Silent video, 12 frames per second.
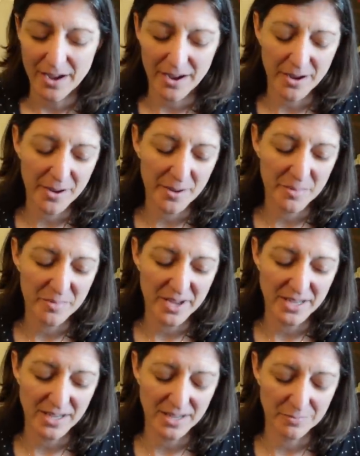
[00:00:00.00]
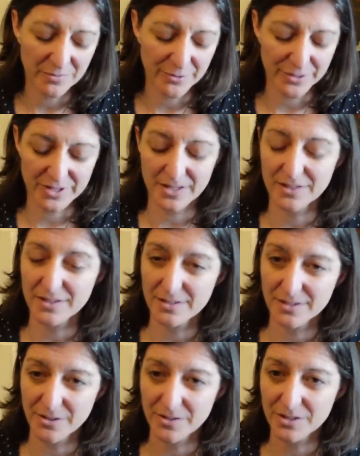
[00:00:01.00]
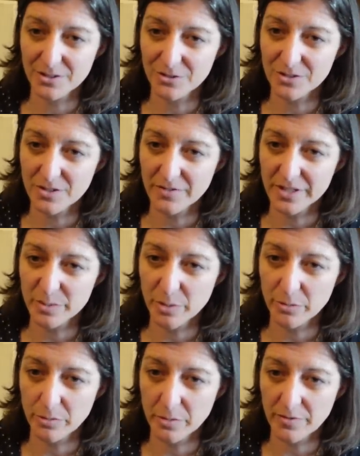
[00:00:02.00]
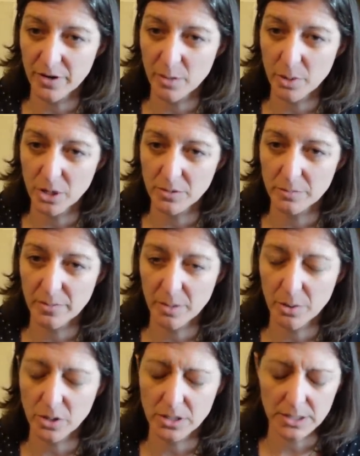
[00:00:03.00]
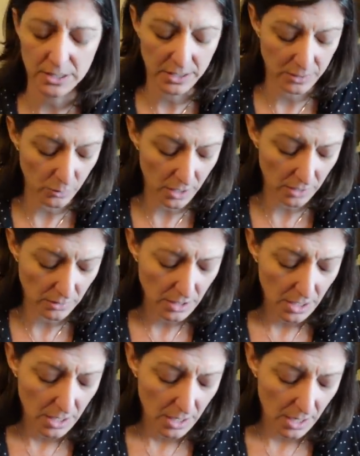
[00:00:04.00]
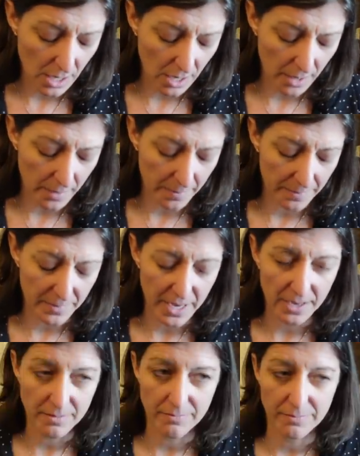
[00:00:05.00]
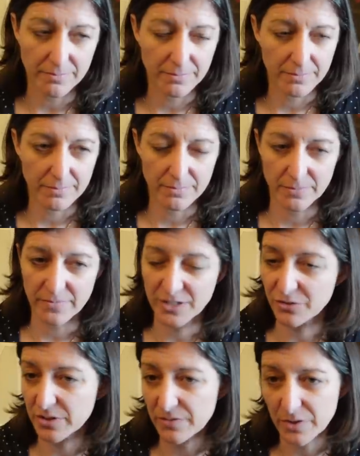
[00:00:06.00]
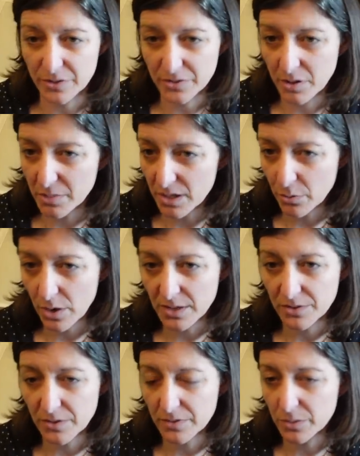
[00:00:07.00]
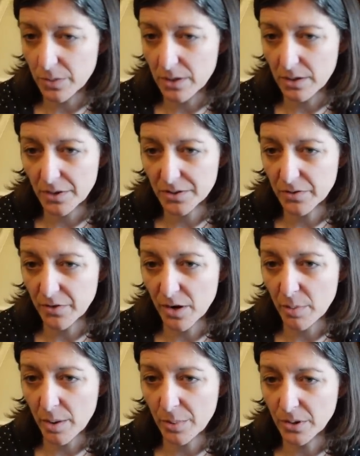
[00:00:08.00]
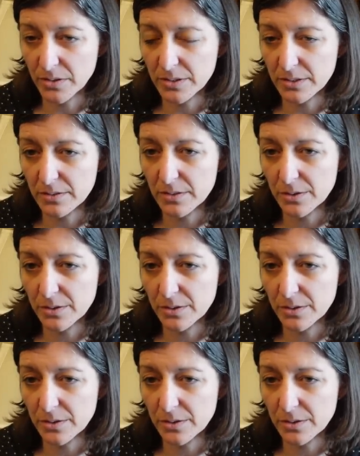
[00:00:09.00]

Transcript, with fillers: And I foresee that, you know, this year's defense bill will be very bipartisan as well. And Veterans Affairs Committee, where I serve as well, also very bipartisan.